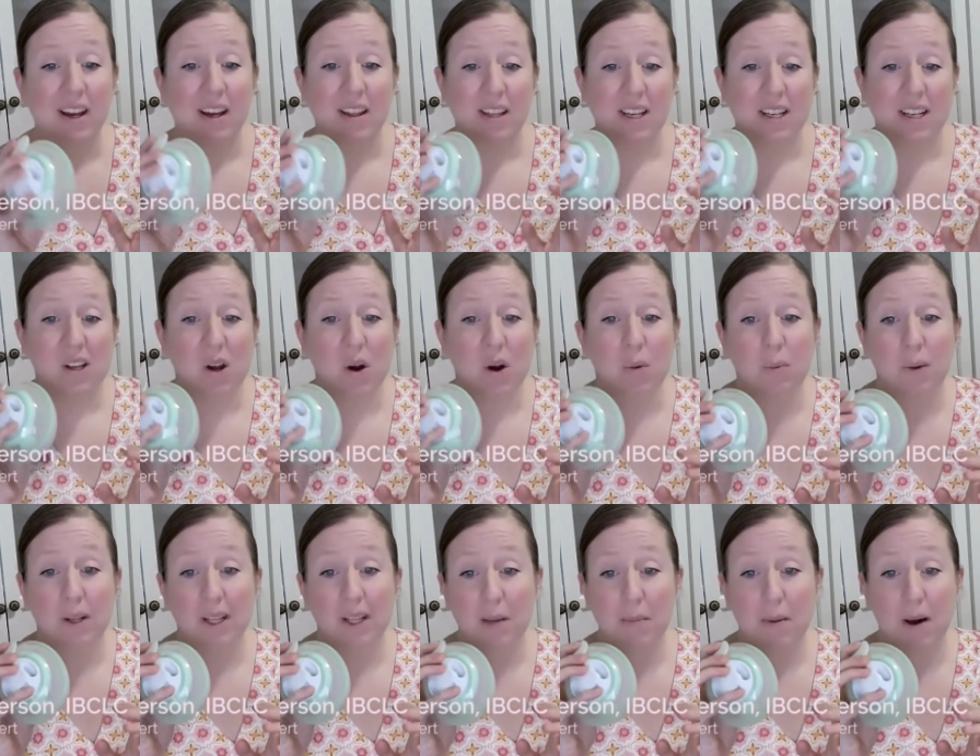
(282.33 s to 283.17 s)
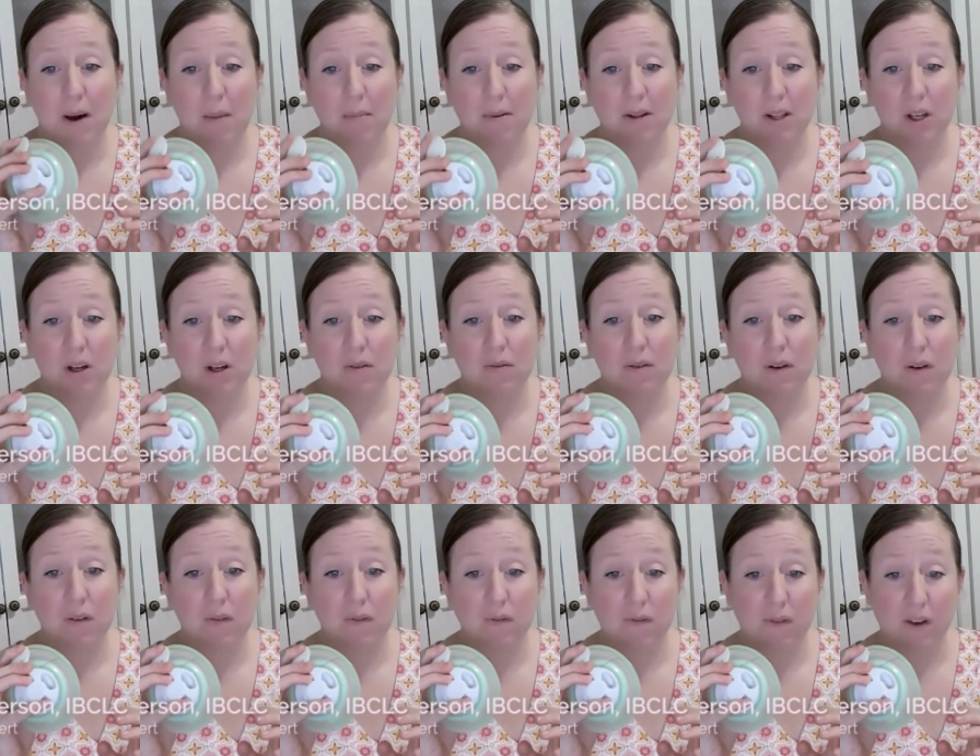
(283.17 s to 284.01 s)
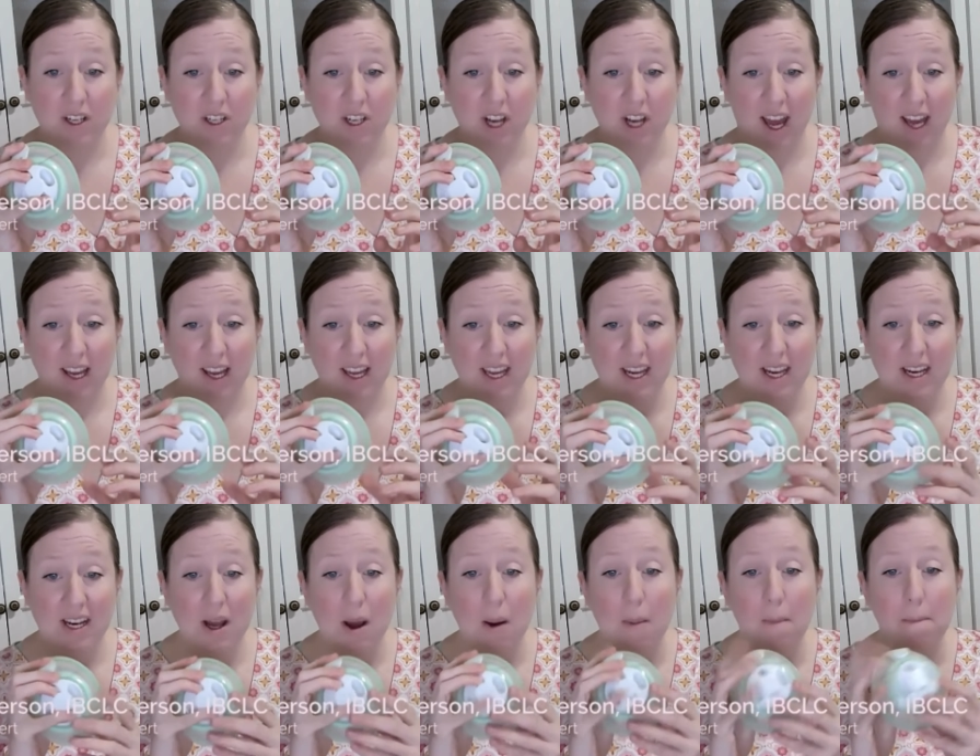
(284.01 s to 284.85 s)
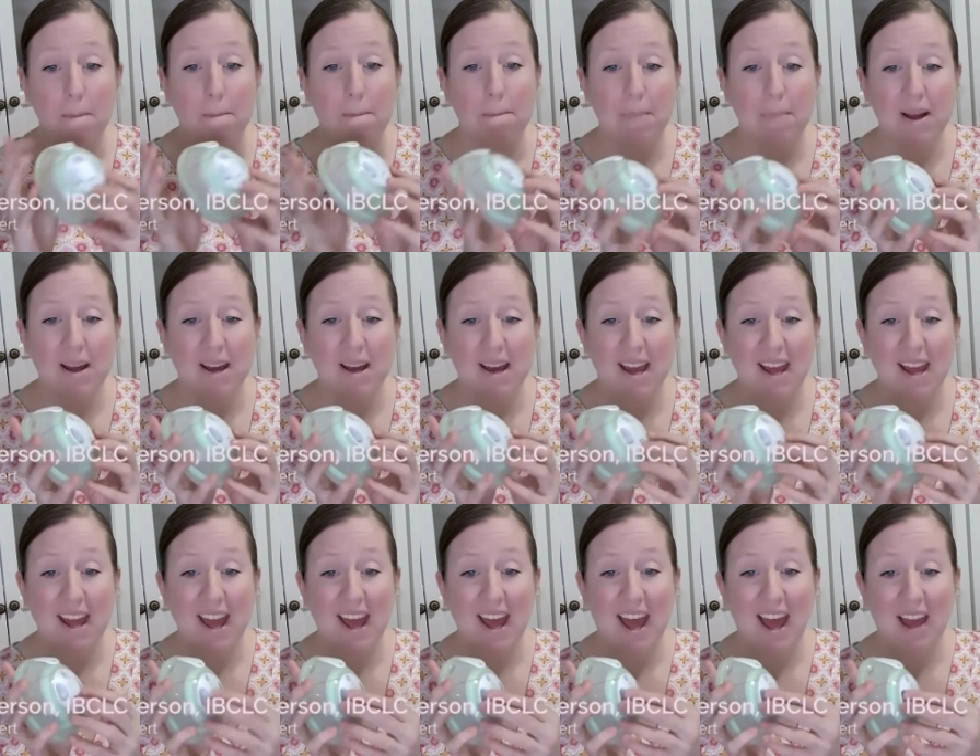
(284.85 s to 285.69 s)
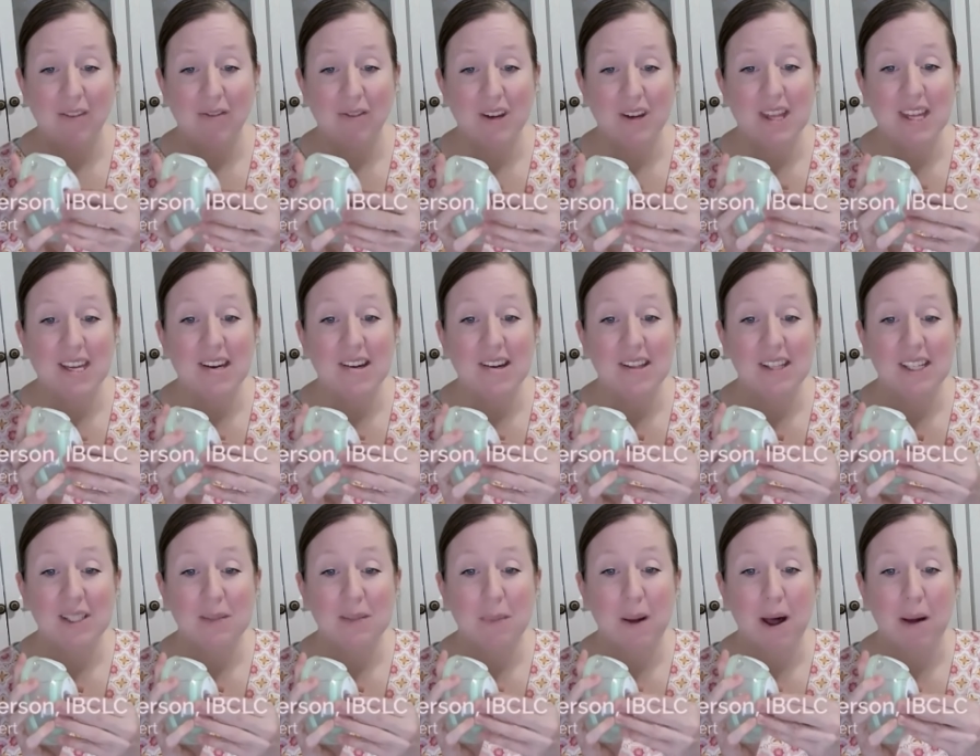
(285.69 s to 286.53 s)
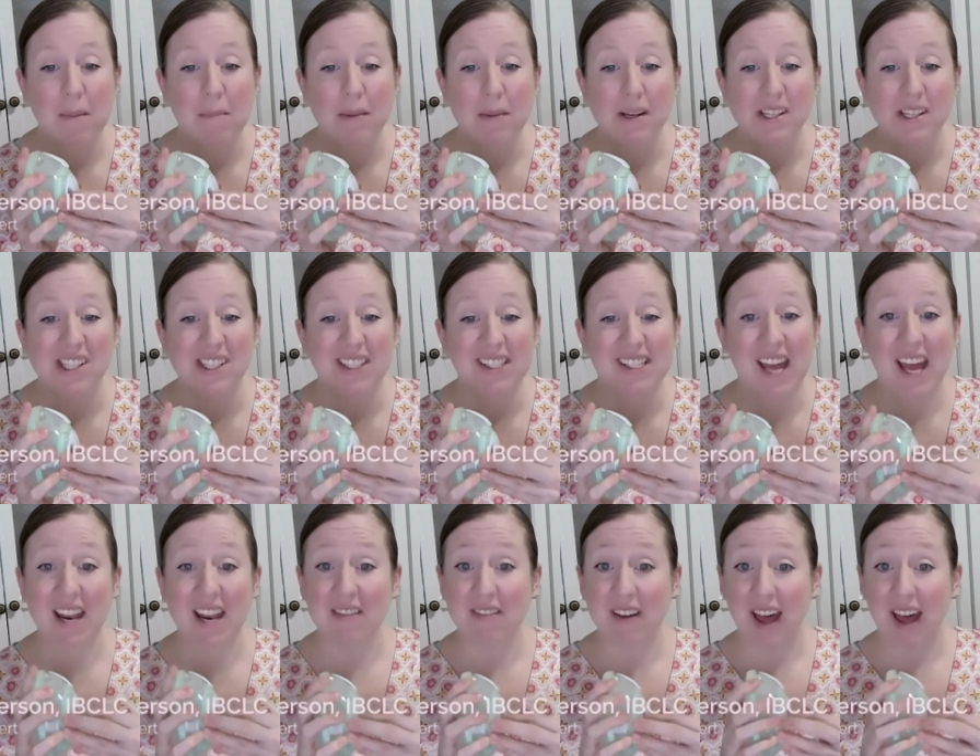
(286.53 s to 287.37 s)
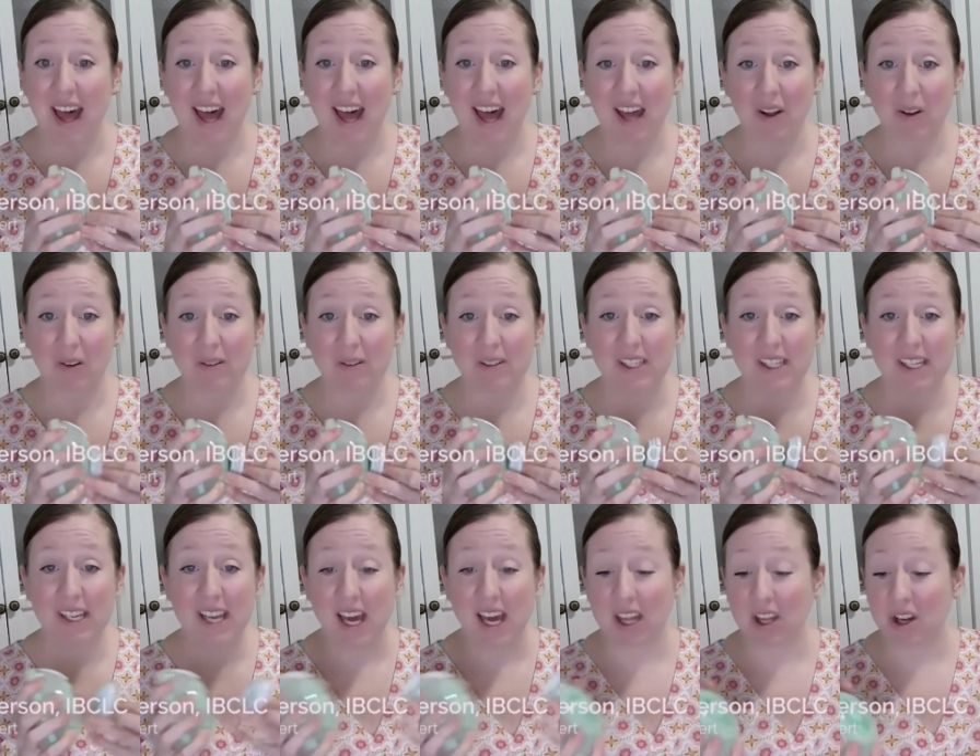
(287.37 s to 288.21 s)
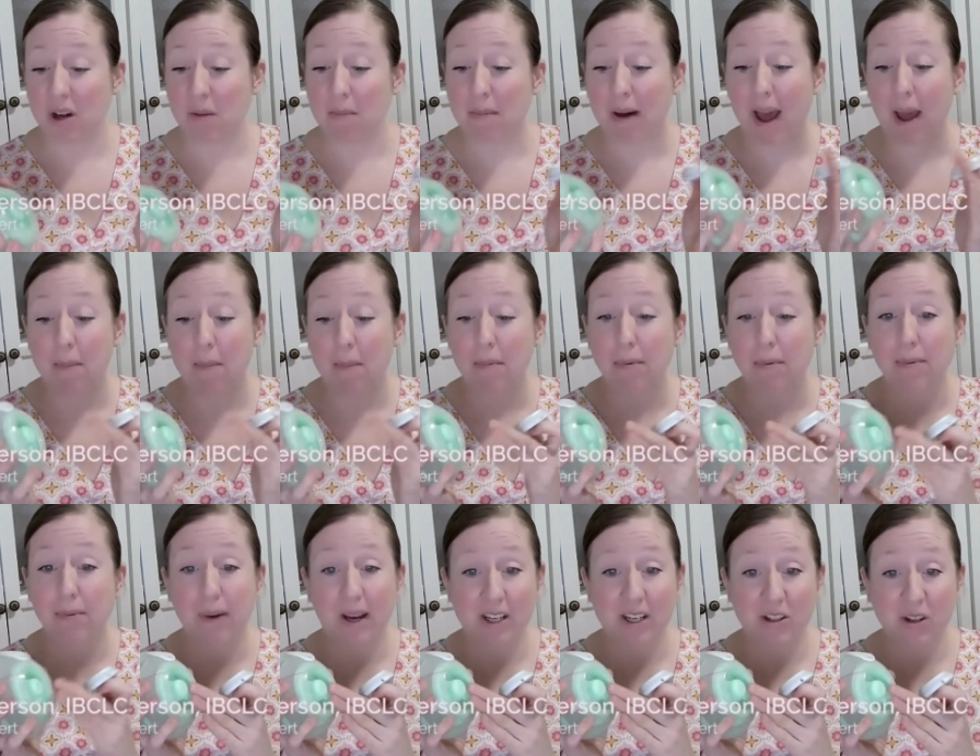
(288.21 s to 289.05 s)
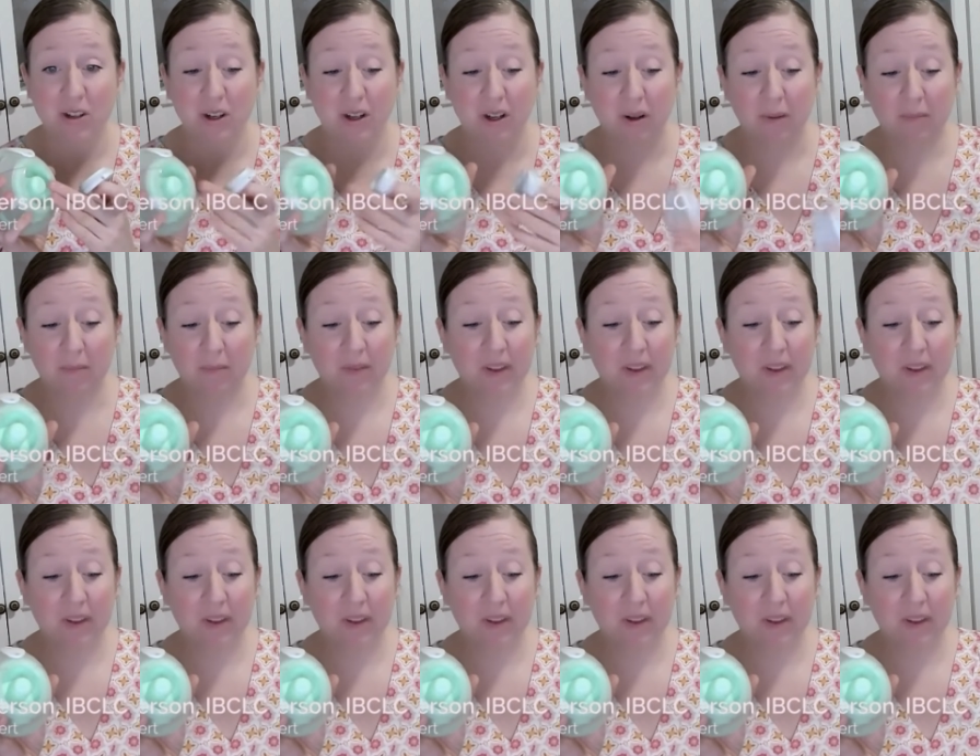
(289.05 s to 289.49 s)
These are really popular for fridge hacking, but everything on this pump is just kind of held together by pressure.